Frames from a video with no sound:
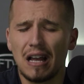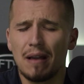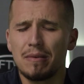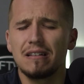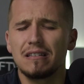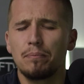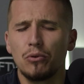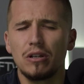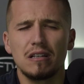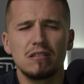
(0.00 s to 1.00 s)
I mean, the
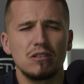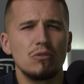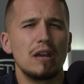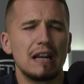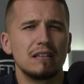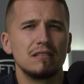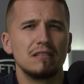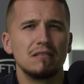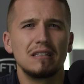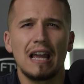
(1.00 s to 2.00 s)
point is you get it.
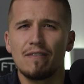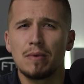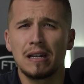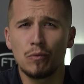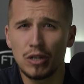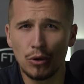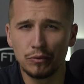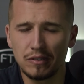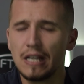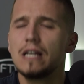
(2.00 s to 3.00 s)
They have money, we
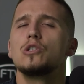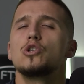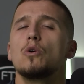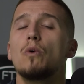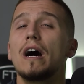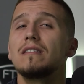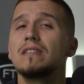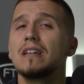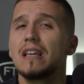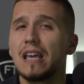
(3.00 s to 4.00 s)
don't. So what
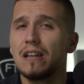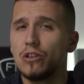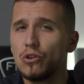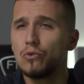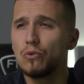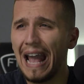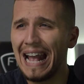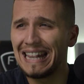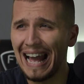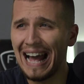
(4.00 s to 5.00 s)
can you
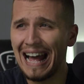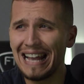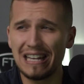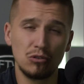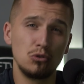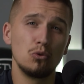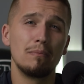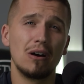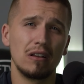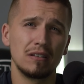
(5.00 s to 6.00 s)
and I do
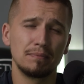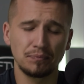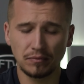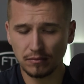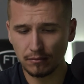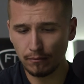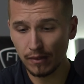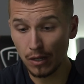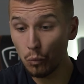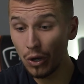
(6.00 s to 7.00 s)
about it?
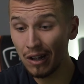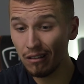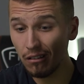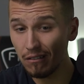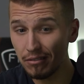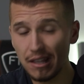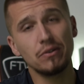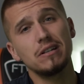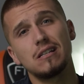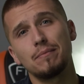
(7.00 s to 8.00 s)
Well, there
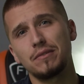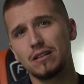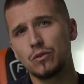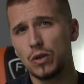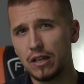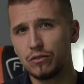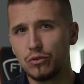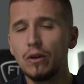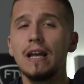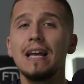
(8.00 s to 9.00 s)
is something that we can do.